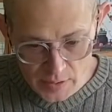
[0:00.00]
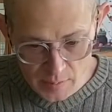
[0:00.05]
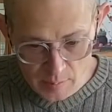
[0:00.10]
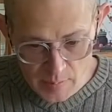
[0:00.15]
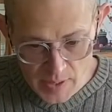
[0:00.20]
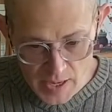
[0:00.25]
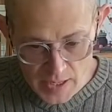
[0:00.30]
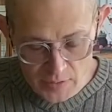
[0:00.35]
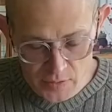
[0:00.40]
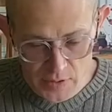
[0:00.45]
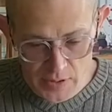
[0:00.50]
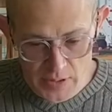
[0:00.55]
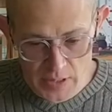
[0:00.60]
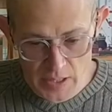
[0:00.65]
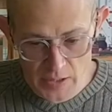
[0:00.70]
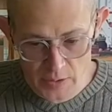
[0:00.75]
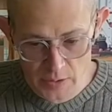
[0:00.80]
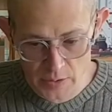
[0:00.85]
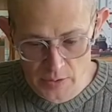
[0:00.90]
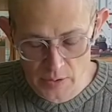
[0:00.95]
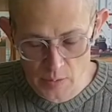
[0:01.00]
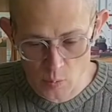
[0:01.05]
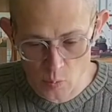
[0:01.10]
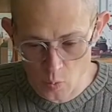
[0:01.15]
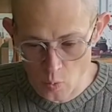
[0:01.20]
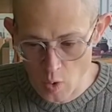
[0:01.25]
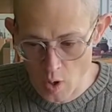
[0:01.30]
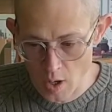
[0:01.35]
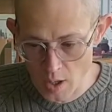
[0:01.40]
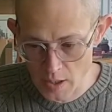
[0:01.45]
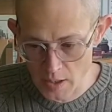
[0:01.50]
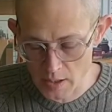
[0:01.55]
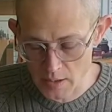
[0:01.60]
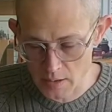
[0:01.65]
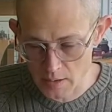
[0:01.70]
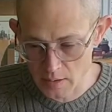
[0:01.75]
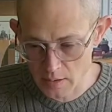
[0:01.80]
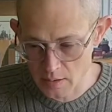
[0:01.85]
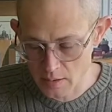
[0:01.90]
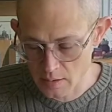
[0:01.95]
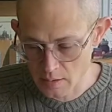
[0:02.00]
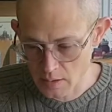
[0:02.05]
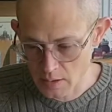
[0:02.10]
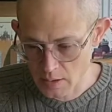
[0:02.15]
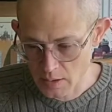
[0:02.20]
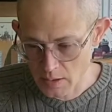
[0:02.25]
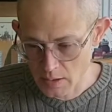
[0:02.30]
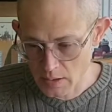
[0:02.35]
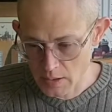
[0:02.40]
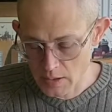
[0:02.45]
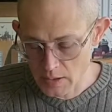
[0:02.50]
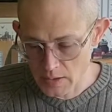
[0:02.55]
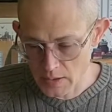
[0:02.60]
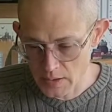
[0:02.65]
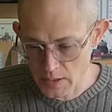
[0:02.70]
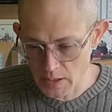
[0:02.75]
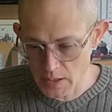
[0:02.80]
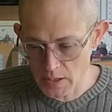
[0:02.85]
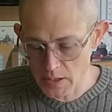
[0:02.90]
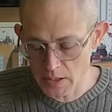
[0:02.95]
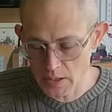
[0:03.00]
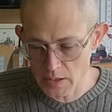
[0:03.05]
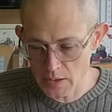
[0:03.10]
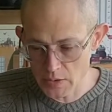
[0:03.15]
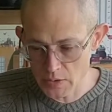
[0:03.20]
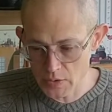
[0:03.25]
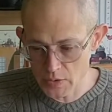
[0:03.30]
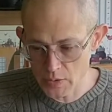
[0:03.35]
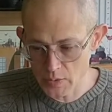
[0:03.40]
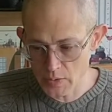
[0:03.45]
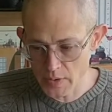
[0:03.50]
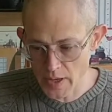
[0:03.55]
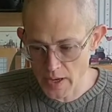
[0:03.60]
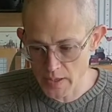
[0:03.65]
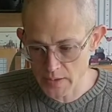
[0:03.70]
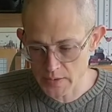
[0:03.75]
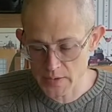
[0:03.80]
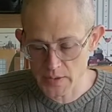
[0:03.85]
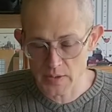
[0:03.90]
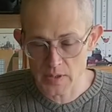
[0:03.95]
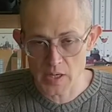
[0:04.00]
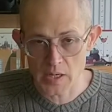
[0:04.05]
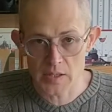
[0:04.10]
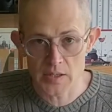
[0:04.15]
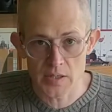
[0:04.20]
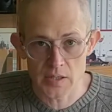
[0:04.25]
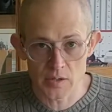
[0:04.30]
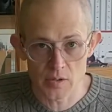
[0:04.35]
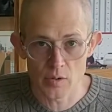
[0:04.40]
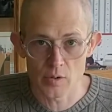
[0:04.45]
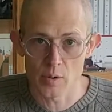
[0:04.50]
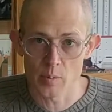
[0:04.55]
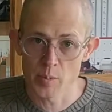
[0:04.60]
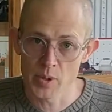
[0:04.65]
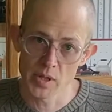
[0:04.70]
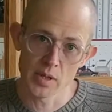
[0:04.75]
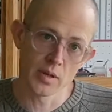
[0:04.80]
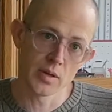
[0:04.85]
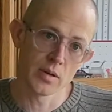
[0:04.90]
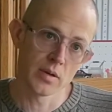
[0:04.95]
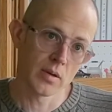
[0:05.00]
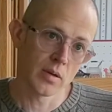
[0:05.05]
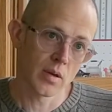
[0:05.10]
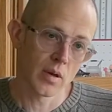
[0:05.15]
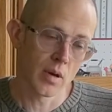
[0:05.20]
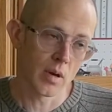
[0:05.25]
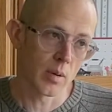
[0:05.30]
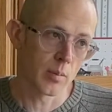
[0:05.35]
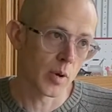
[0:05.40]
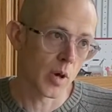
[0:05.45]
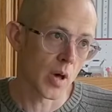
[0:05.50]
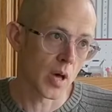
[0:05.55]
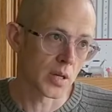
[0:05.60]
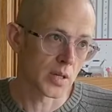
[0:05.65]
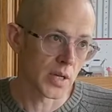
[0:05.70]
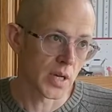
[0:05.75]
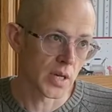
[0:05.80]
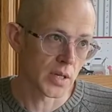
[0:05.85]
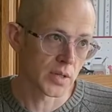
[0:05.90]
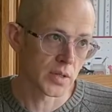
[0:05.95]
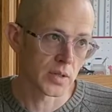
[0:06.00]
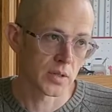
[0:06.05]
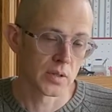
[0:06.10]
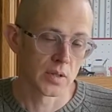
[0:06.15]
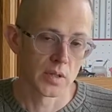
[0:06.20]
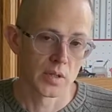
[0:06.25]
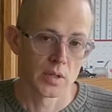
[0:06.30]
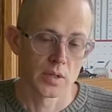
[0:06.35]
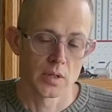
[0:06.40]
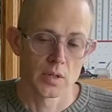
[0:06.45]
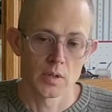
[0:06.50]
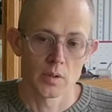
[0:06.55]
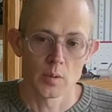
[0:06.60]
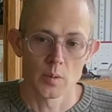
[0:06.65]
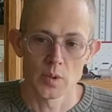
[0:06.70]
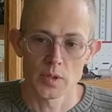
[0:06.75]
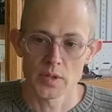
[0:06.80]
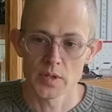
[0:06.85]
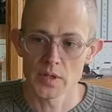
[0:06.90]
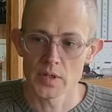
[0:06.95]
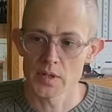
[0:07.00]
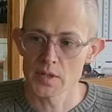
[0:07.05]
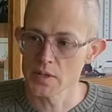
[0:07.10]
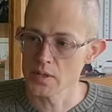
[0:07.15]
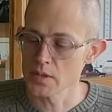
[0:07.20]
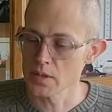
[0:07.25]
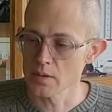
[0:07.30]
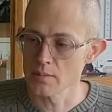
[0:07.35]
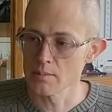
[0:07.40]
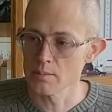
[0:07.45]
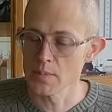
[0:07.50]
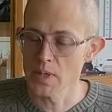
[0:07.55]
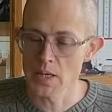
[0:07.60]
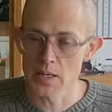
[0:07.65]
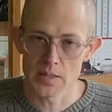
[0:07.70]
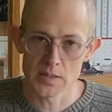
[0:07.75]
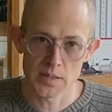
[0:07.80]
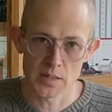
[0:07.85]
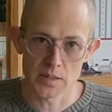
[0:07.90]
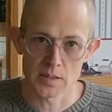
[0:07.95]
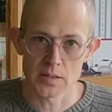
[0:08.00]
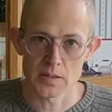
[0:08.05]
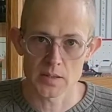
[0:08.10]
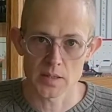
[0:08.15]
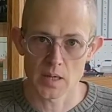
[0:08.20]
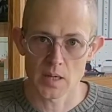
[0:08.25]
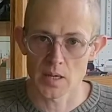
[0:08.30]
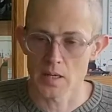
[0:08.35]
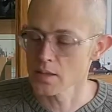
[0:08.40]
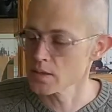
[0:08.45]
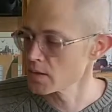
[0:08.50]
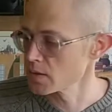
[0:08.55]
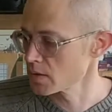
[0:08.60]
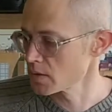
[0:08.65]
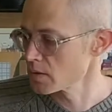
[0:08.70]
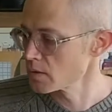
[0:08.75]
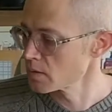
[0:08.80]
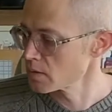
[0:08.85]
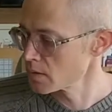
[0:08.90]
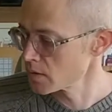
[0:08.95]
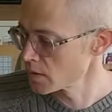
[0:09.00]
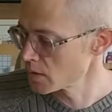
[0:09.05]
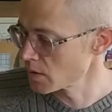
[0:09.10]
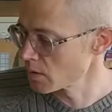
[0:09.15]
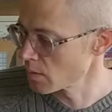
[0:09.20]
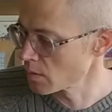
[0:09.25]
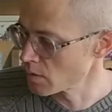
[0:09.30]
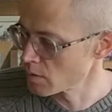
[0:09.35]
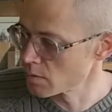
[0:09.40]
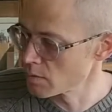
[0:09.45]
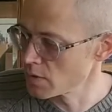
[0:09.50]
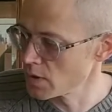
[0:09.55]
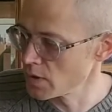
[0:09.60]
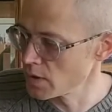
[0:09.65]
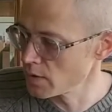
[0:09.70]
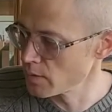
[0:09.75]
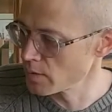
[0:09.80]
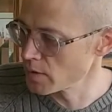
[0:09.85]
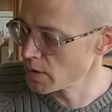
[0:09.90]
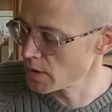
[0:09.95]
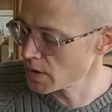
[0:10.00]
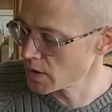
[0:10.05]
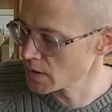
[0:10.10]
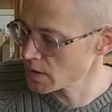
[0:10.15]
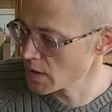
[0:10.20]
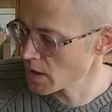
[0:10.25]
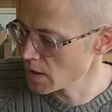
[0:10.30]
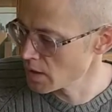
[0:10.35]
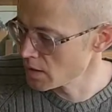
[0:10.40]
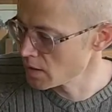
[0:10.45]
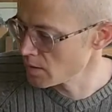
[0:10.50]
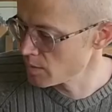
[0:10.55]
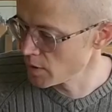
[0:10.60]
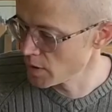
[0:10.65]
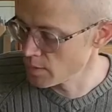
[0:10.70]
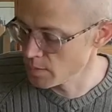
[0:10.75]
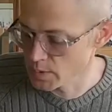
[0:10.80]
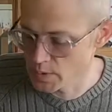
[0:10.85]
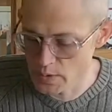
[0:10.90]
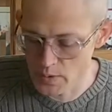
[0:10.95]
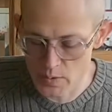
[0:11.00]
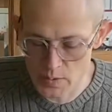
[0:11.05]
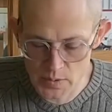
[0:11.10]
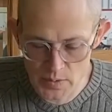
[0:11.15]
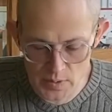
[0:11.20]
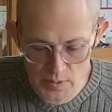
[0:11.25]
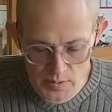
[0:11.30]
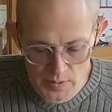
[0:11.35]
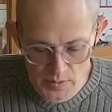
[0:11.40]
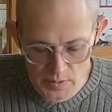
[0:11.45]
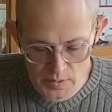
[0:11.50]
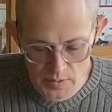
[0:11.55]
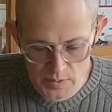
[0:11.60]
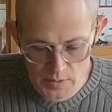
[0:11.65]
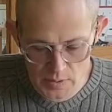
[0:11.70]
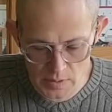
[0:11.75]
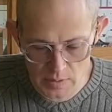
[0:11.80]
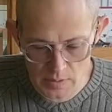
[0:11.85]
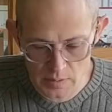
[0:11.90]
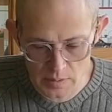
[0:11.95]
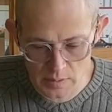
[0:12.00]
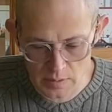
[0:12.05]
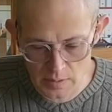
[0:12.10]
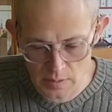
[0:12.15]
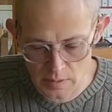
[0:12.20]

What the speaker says: Patrick actually won the 2019 Year of the Pig contest with his amazing designs. So we're really, really excited to be able to use those this year.